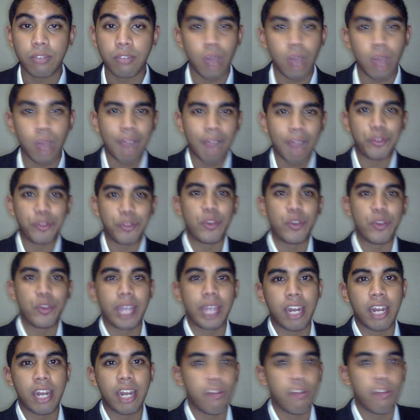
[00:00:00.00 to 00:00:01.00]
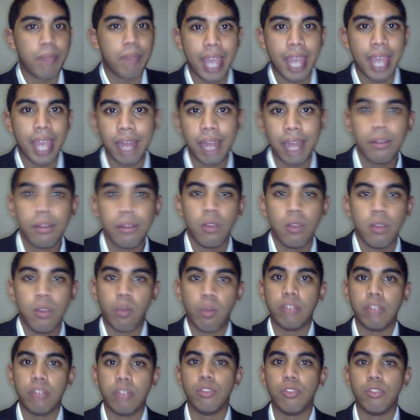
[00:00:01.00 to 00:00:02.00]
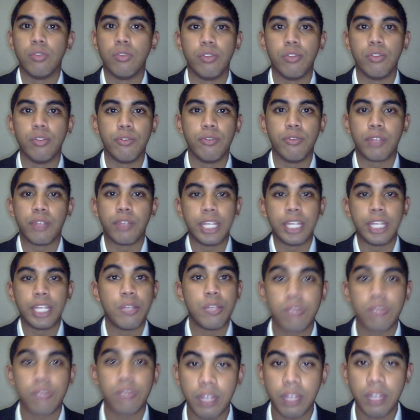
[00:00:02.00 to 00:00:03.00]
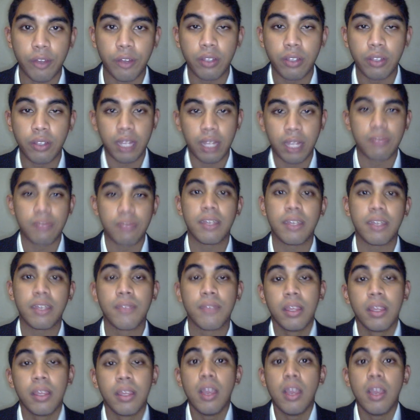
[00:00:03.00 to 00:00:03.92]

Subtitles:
So after you get out of bed, once you've cleaned yourself and all this kind of stuff,